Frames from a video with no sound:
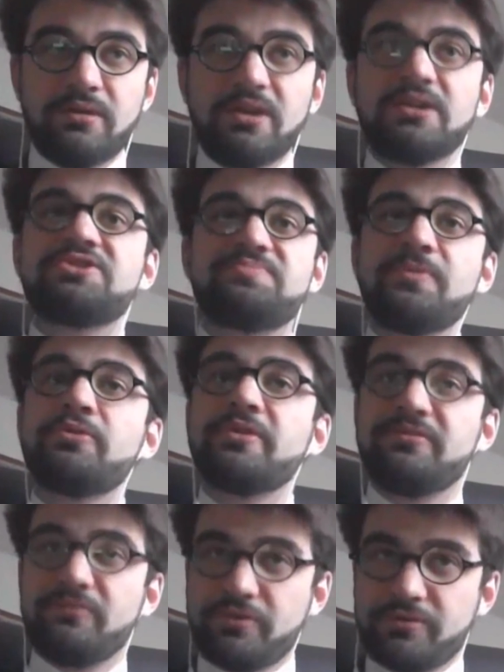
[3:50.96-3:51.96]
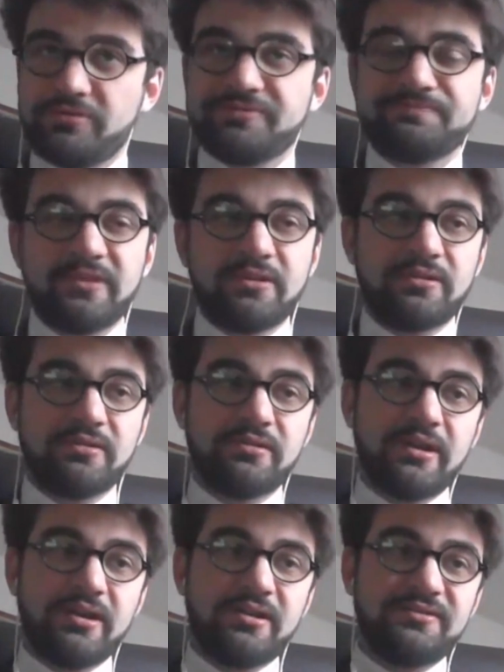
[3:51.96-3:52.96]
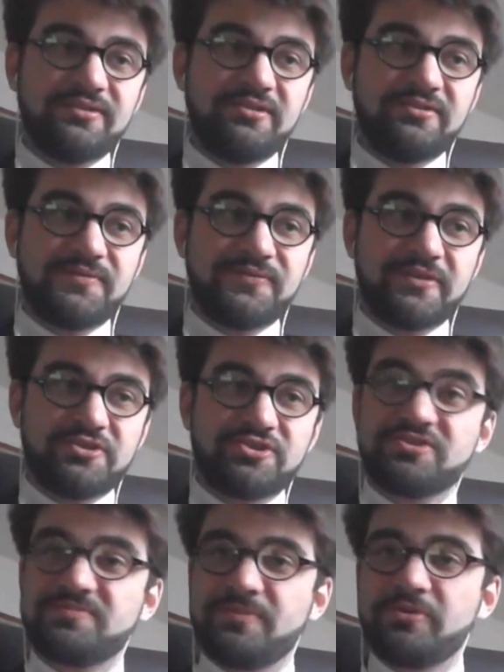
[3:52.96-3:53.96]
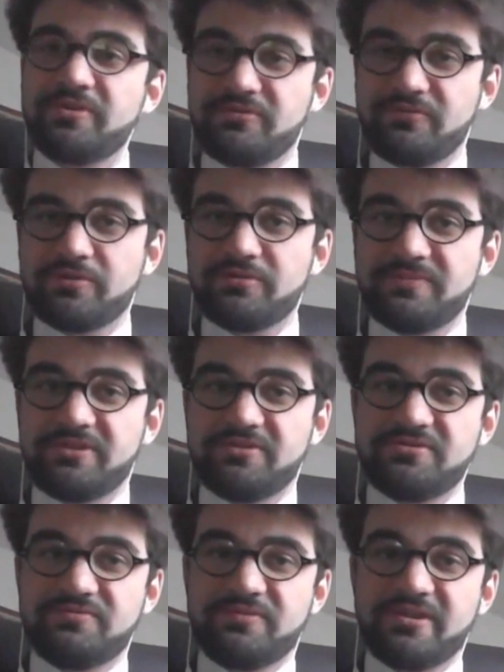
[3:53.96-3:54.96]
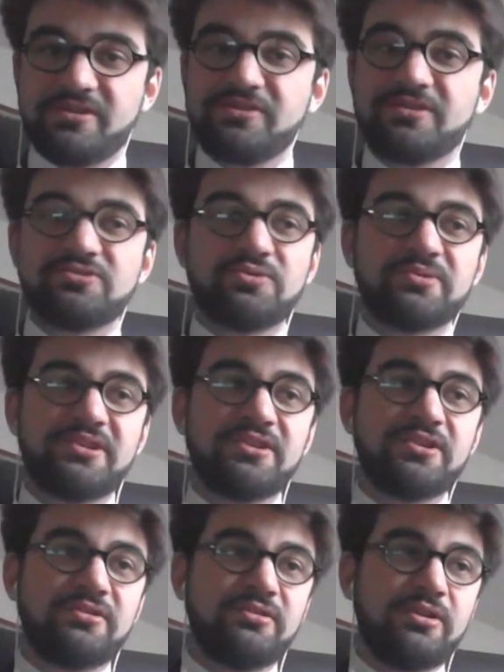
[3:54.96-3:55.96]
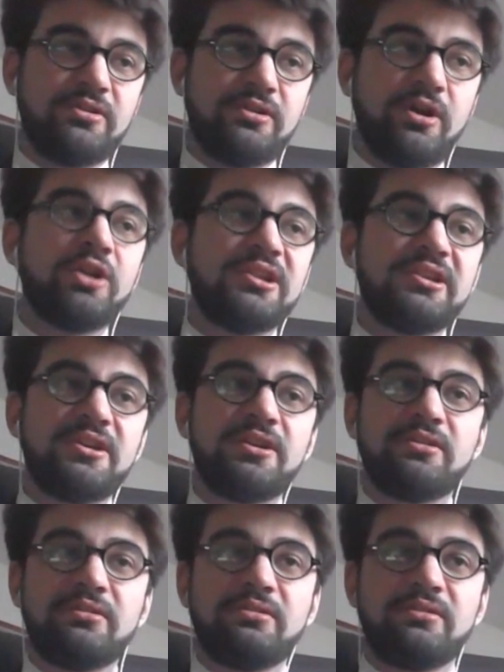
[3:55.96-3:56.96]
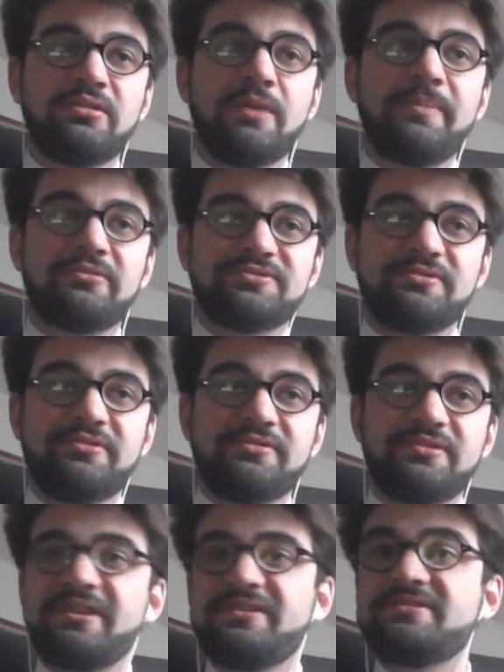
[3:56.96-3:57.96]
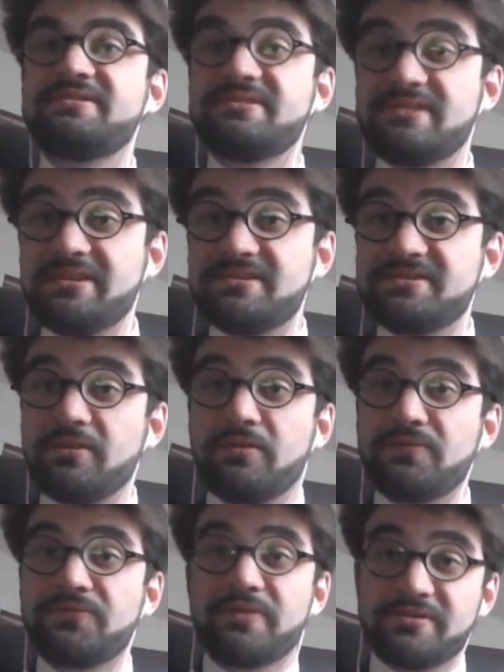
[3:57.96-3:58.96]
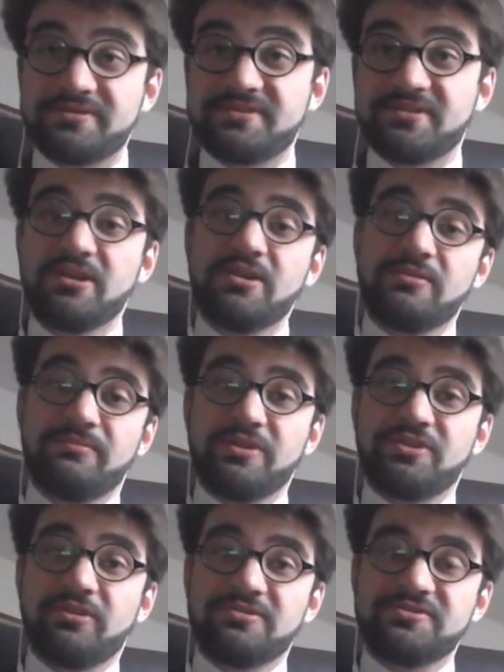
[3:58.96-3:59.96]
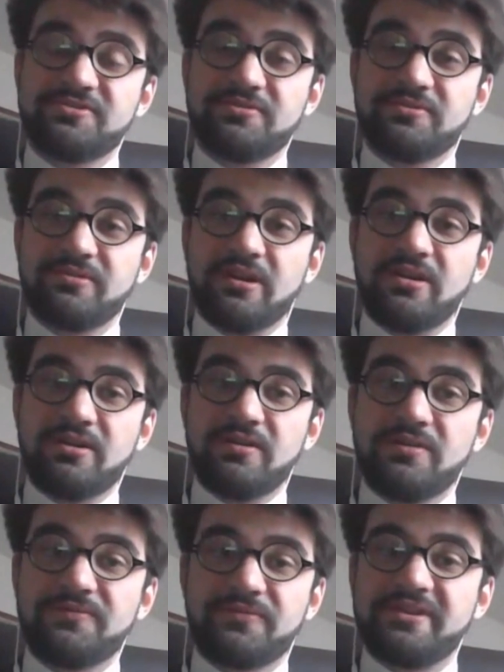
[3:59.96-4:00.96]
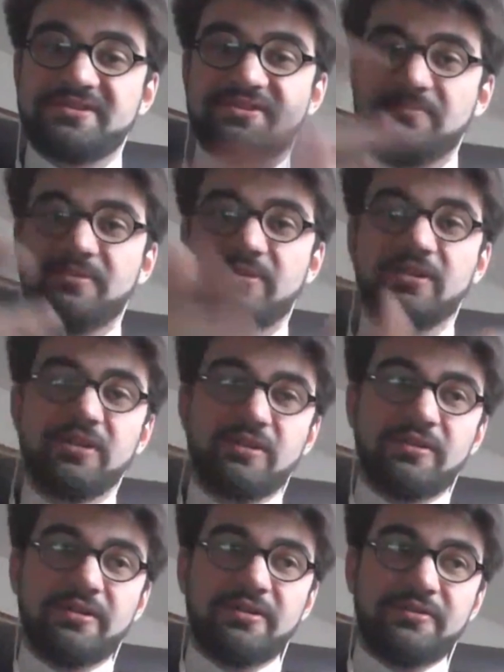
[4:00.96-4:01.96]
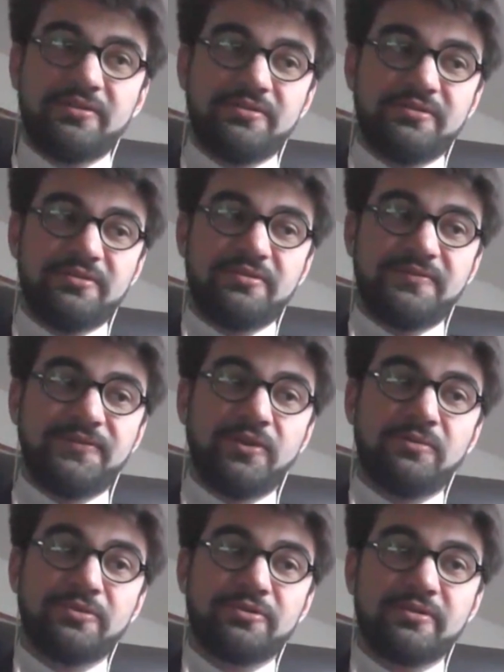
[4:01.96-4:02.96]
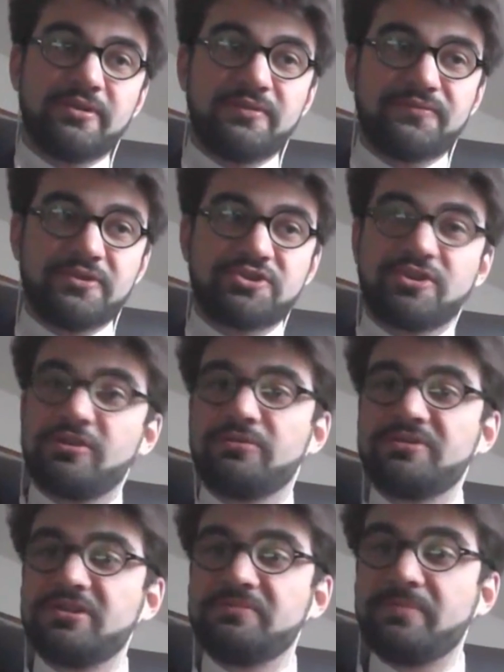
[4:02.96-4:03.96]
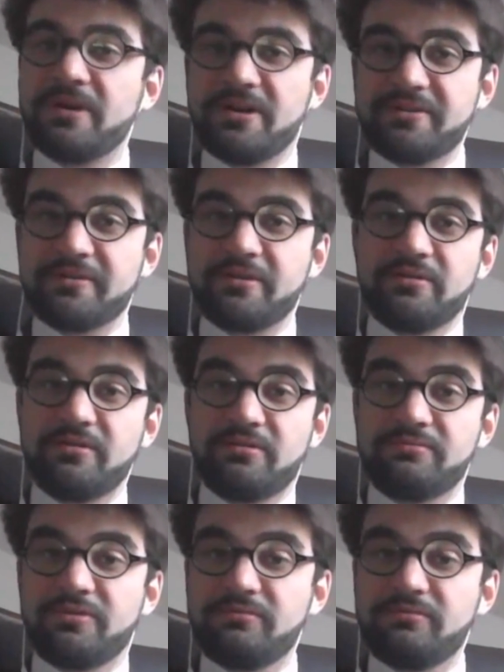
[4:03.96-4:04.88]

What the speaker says: English-spoken world and in the French-spoken world, because we are not talking only about United States or France, but also, for example, the former French colonial empire,